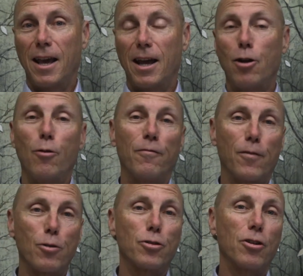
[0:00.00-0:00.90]
I know at
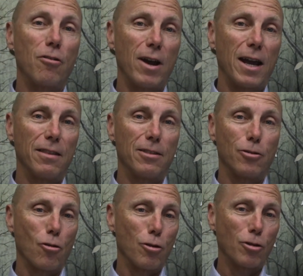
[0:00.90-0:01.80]
first glance the
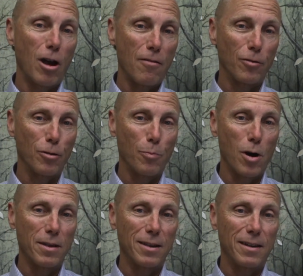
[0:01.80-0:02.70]
Charge Conference
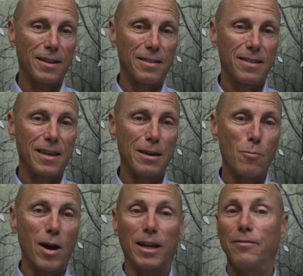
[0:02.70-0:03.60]
process can
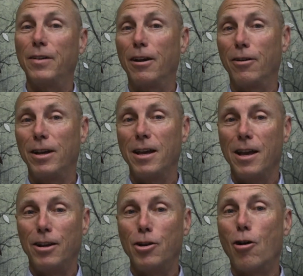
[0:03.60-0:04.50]
seem like a very
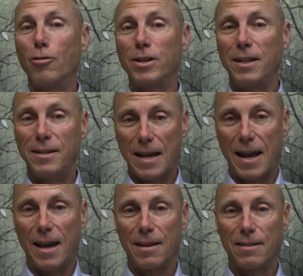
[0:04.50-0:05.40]
daunting
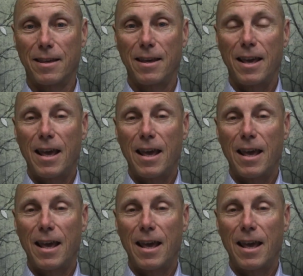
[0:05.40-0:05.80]
task.